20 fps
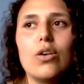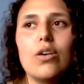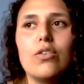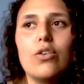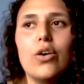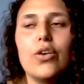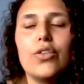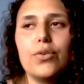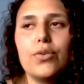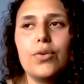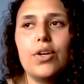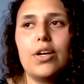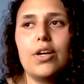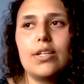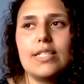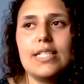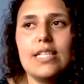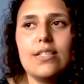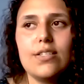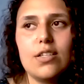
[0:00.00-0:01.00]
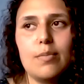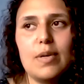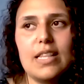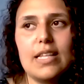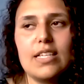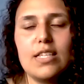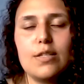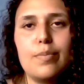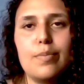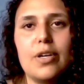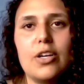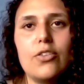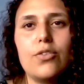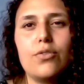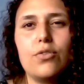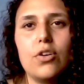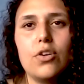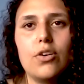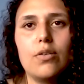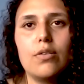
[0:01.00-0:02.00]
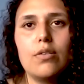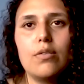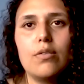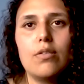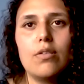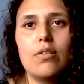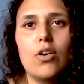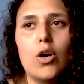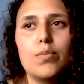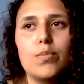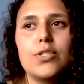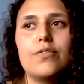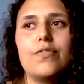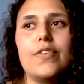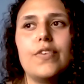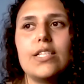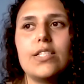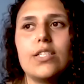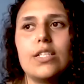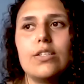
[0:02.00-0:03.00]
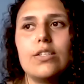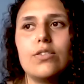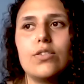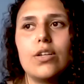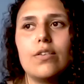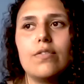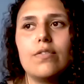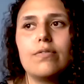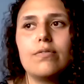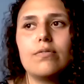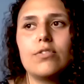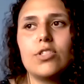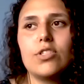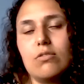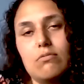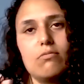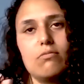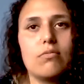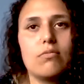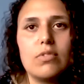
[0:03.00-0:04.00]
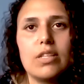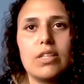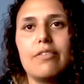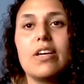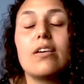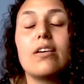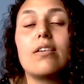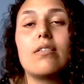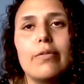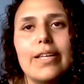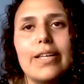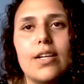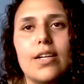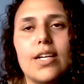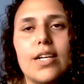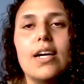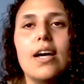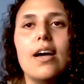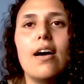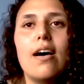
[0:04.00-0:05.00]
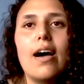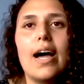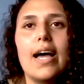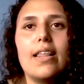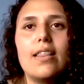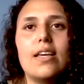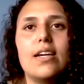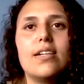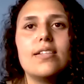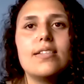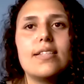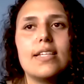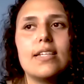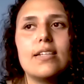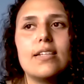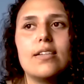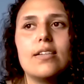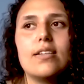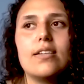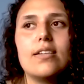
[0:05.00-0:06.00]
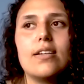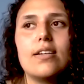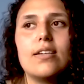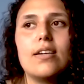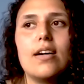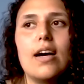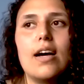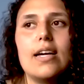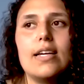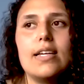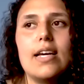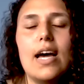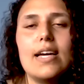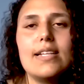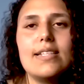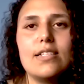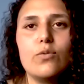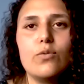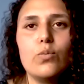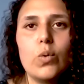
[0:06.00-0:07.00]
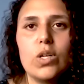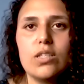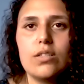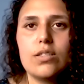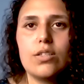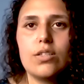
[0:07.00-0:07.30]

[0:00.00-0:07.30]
not through her teaching me this, but through observation and sort of just living with her, I learned that I didn't want